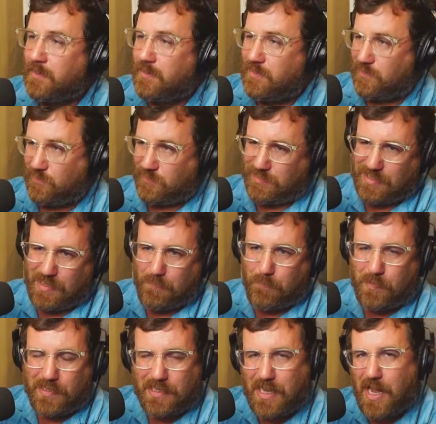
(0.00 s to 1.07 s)
Just uh,
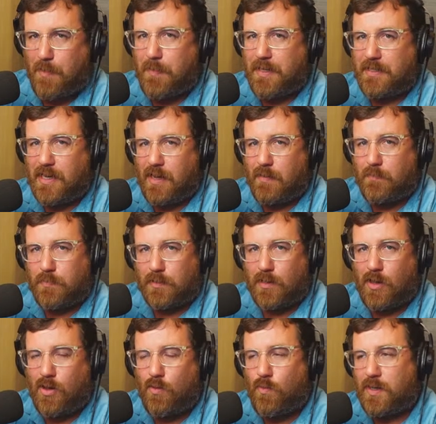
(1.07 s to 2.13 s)
put a comment down
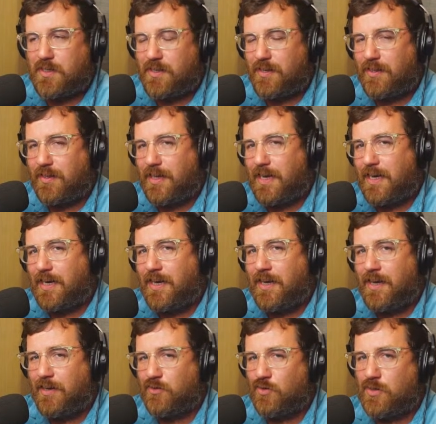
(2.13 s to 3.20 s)
below. What do you think?
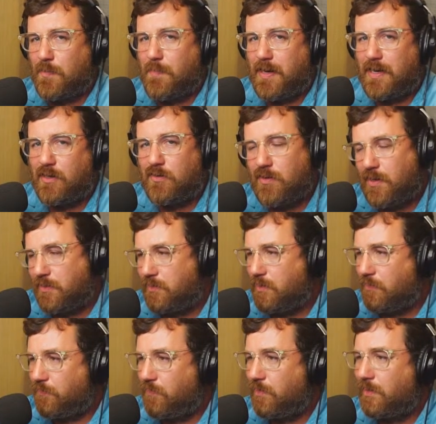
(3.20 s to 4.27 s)
Is there something I could have done
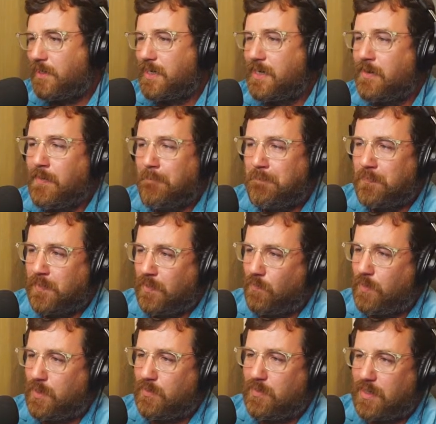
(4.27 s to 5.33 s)
differently?
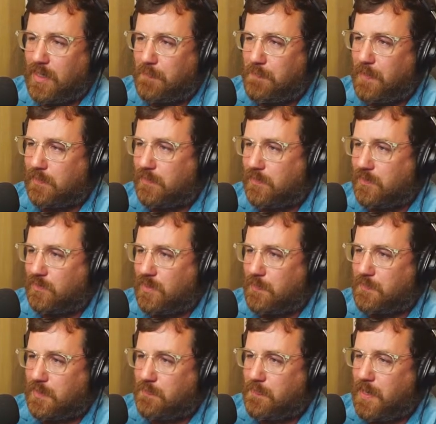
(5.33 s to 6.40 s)
What do you think about the
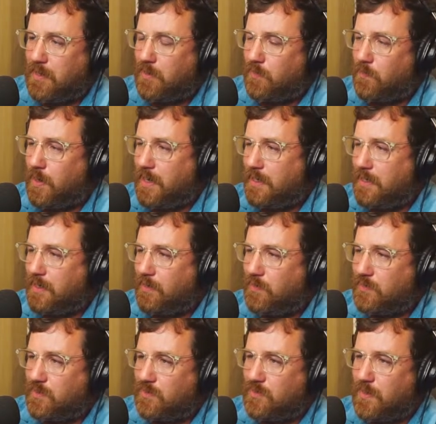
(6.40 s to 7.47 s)
subject matter right here?
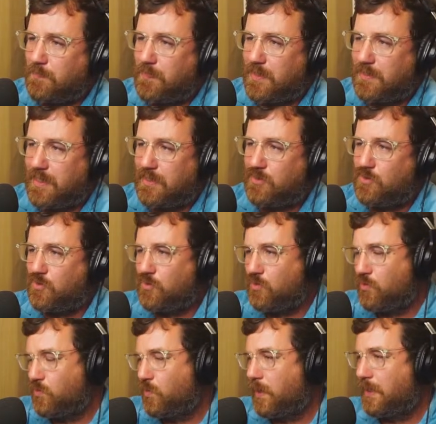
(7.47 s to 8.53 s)
Is it something that
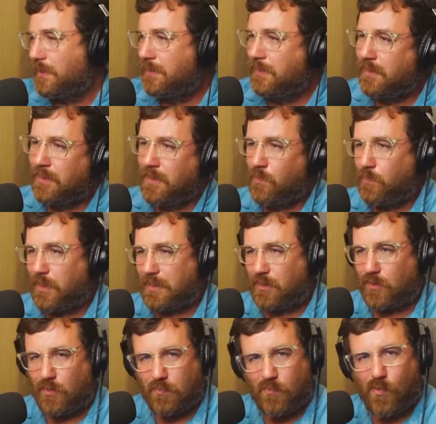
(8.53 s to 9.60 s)
you uh, would like to
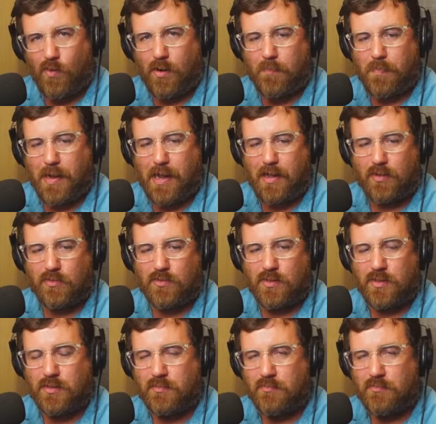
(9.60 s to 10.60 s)
learn more about?